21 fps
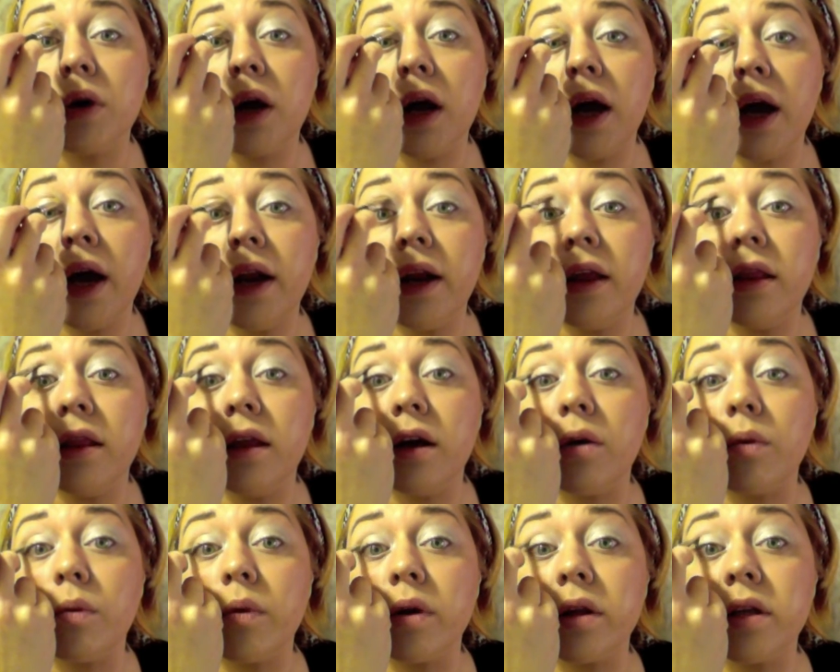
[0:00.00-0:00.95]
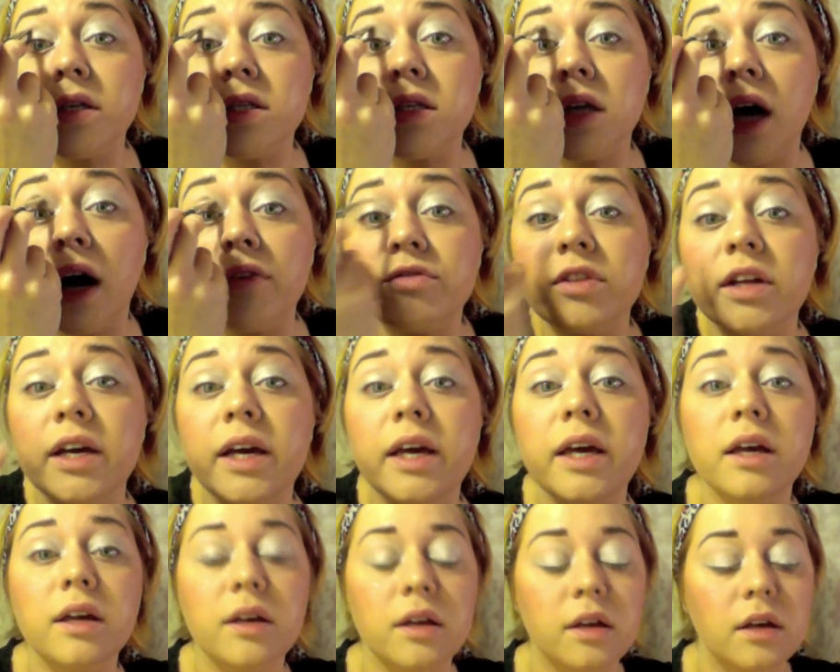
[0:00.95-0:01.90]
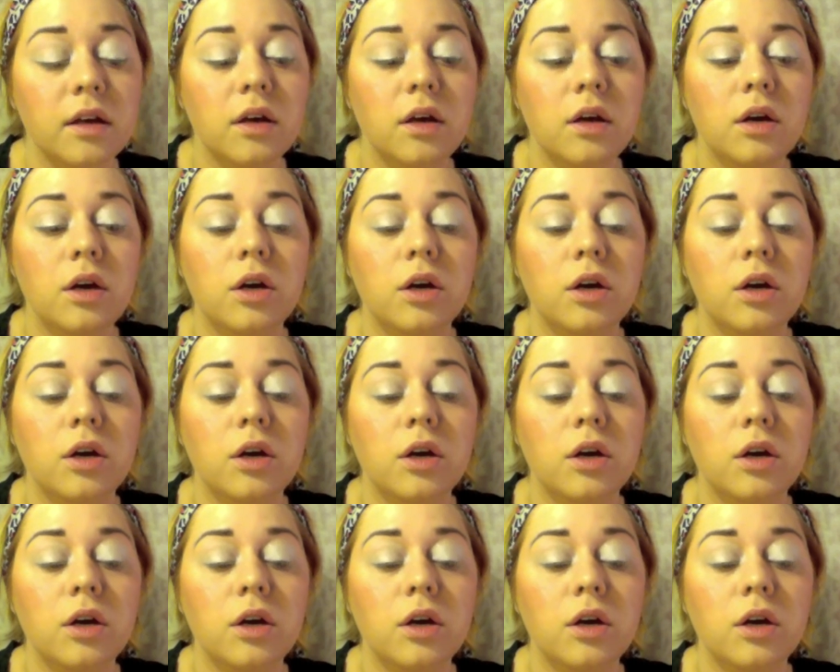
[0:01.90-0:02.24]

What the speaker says: Right in there really softly.